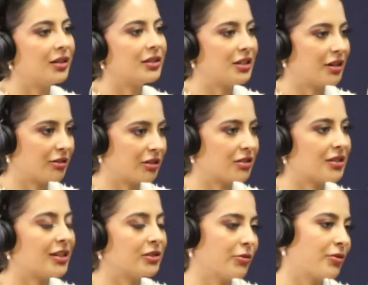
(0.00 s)
and the doctors
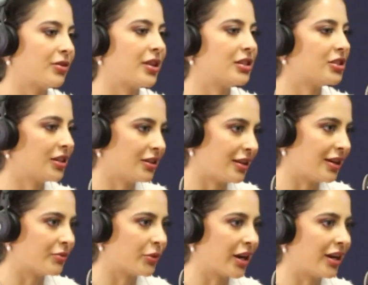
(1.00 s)
had told her that she
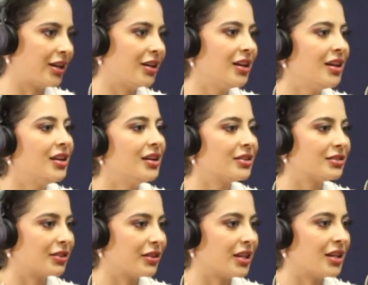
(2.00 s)
couldn't get pregnant.
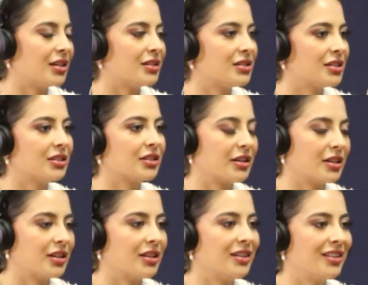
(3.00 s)
So then she
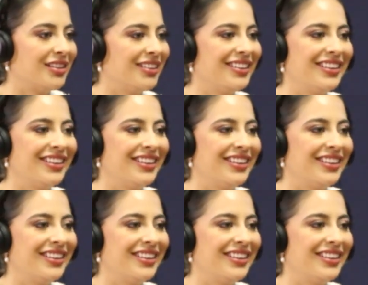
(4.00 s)
started.